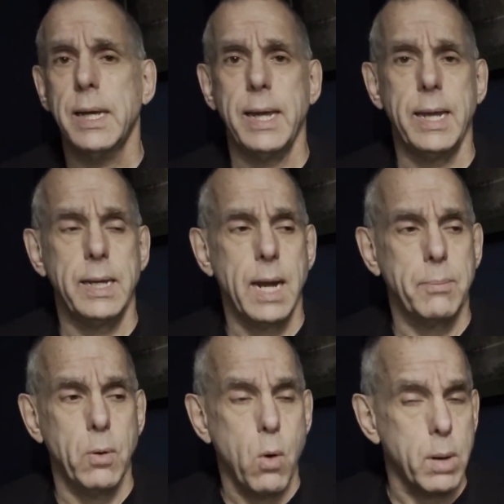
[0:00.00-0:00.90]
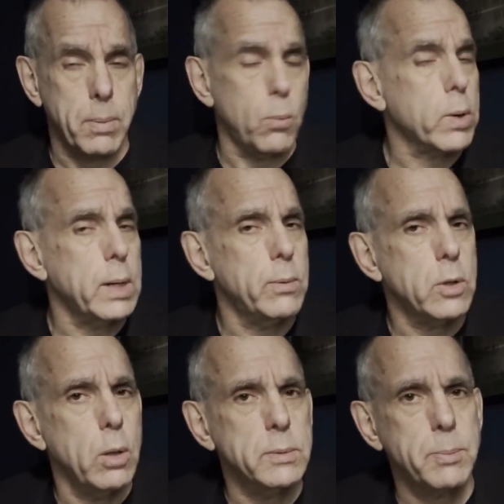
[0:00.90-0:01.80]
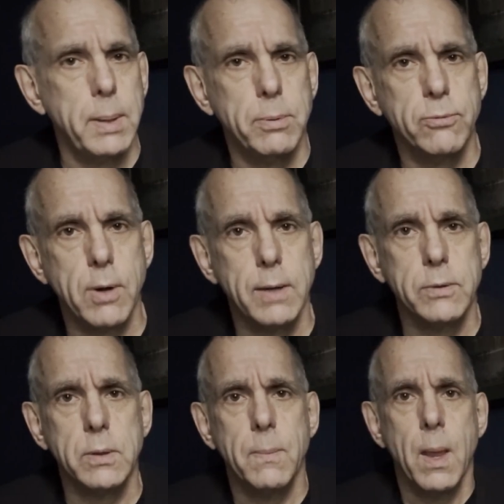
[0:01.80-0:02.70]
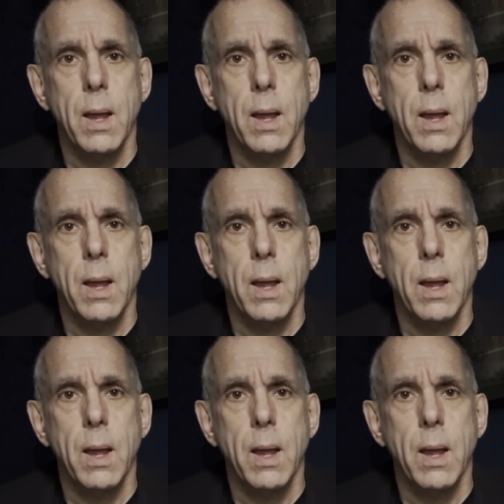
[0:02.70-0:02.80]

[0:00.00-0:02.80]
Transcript: and I've been working with homeless people forever.